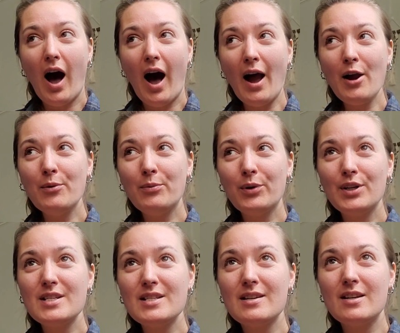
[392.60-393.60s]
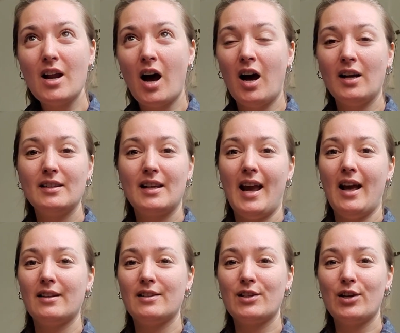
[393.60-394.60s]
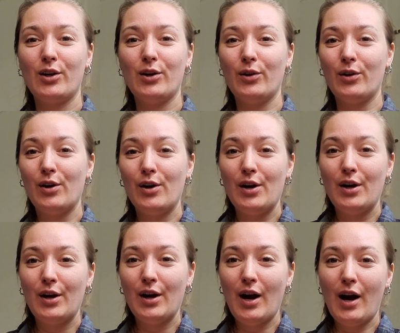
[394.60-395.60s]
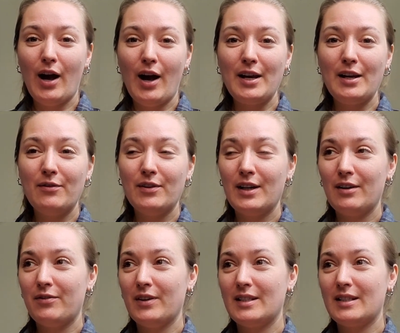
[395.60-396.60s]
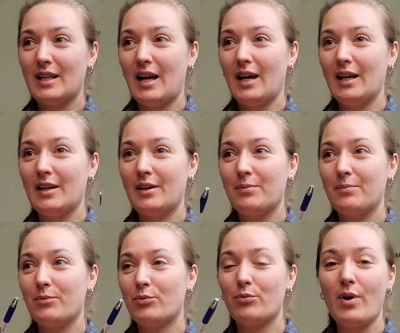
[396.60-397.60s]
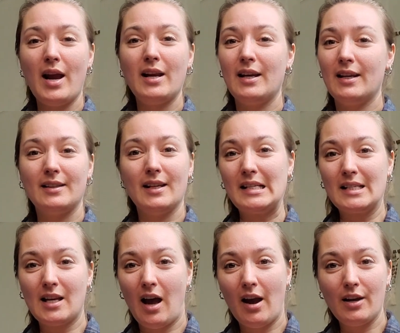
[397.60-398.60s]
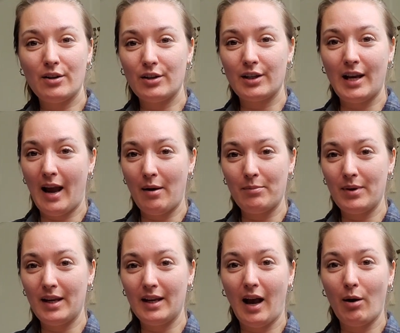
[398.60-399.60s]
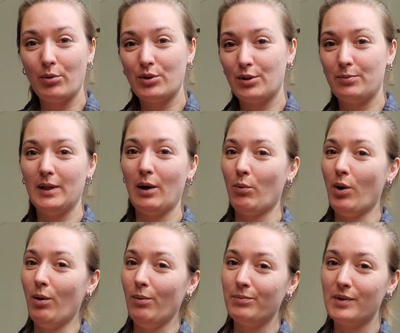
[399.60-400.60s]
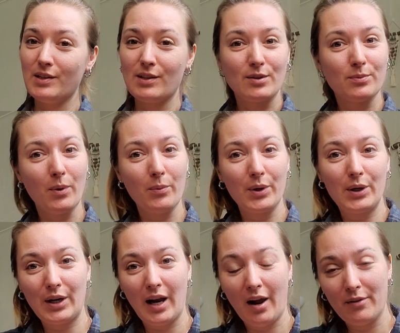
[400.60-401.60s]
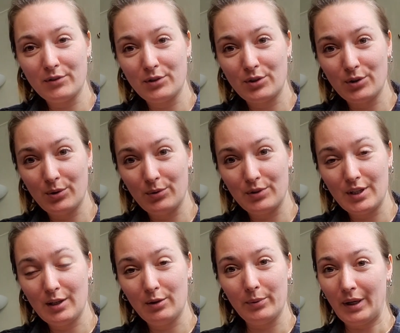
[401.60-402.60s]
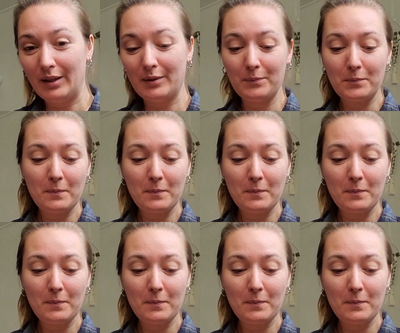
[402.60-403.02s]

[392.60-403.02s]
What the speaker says: I would not cancel even if it's like raining the entire camping. I would just be like, well, this is what we're gonna have to deal with.